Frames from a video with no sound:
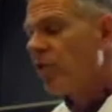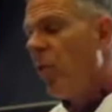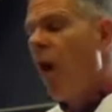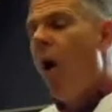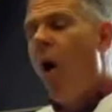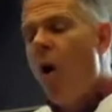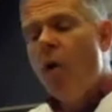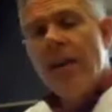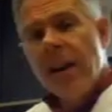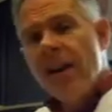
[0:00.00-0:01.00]
So
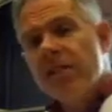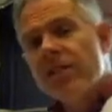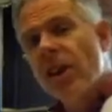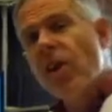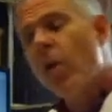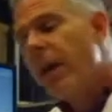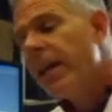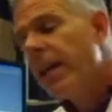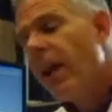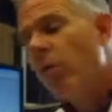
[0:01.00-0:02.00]
all the air has got to go
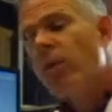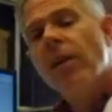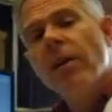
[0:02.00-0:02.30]
in and out